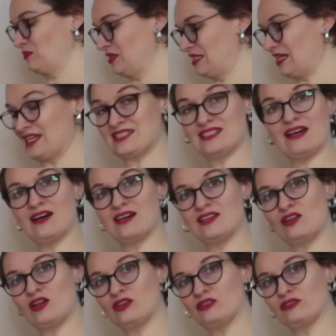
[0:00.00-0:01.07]
but I saw it
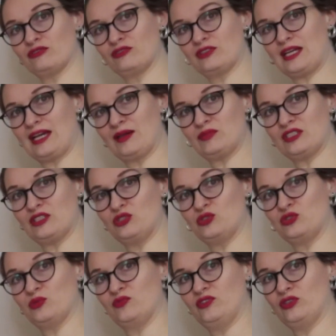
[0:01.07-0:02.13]
a lot of times in
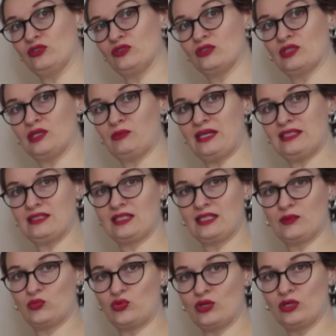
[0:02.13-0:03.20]
YouTube videos, so I'm
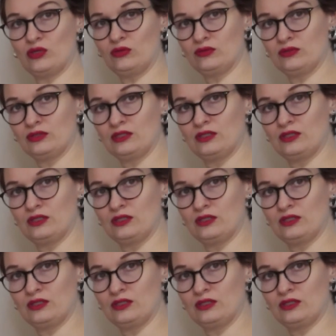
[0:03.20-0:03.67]
basically a pro.